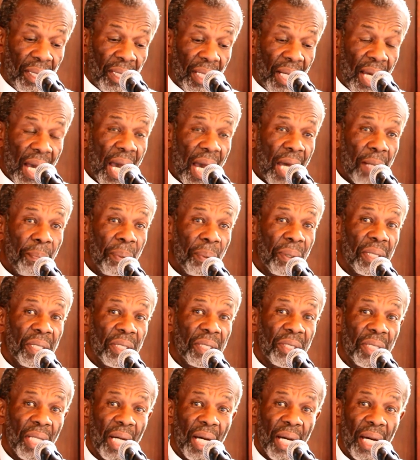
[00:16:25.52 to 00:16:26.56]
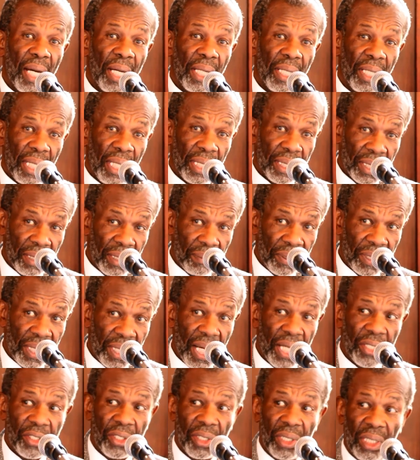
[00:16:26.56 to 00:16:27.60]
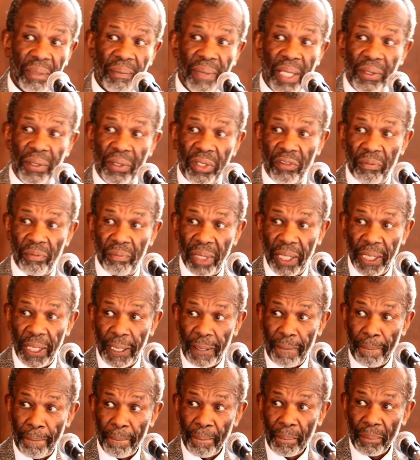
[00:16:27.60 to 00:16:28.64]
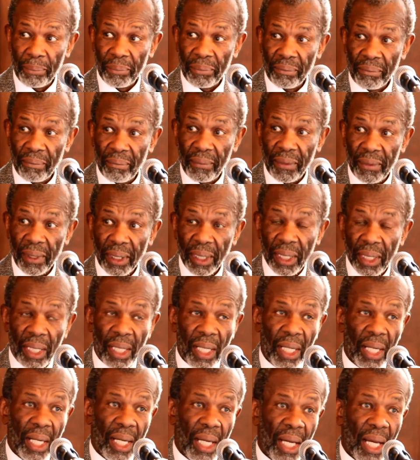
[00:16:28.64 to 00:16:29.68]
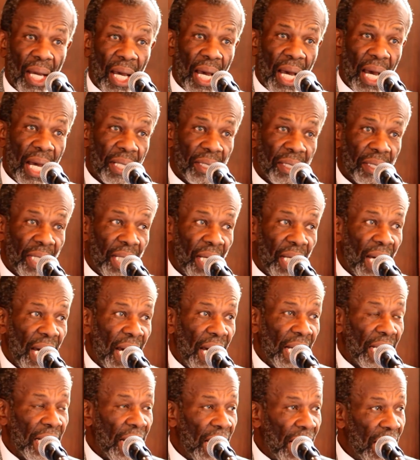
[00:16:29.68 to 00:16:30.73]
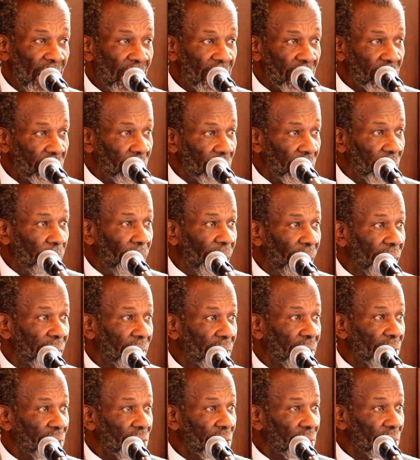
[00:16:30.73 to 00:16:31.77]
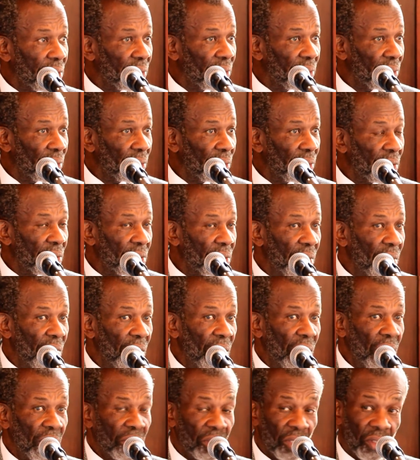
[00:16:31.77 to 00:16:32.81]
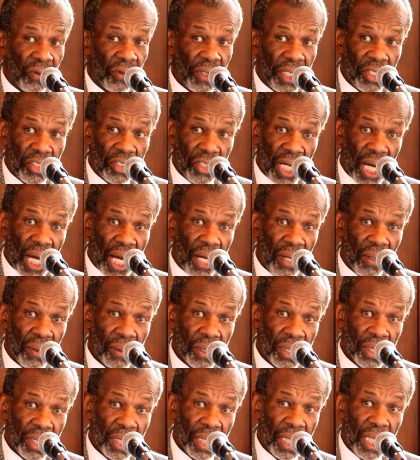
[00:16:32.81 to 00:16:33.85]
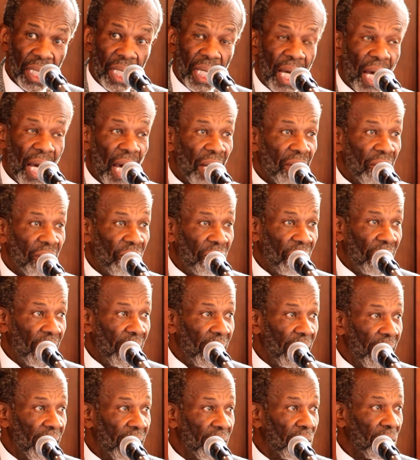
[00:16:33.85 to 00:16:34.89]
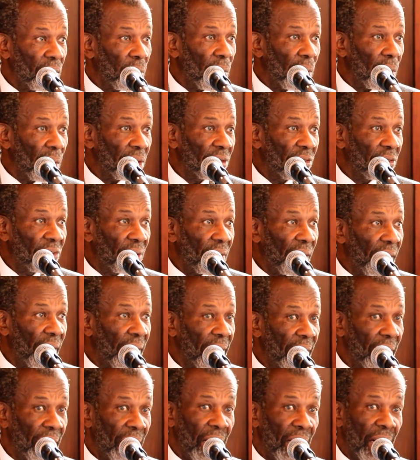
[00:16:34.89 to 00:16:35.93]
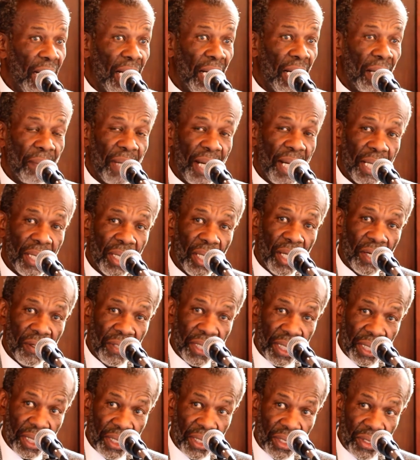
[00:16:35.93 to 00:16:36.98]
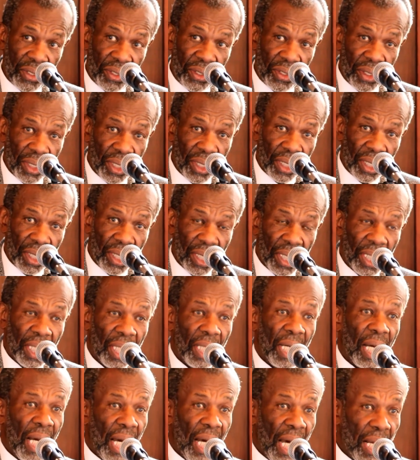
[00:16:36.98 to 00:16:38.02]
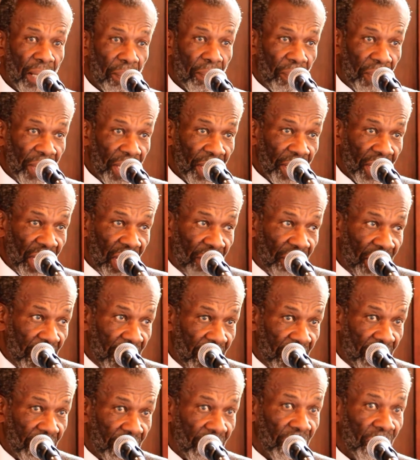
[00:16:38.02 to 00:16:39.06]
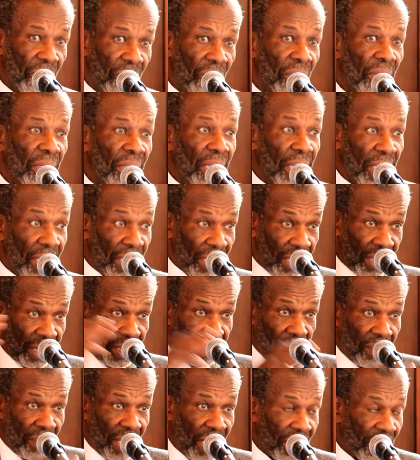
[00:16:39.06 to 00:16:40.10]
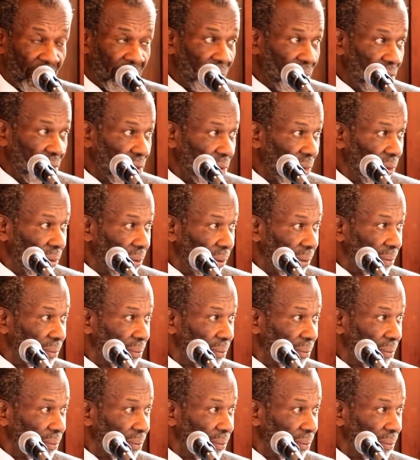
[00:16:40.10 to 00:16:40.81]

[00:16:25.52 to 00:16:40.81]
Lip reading: had put aside a substantial amount of money. And they had asked the medical schools to reach out and find qualified minorities and bring them into medical school,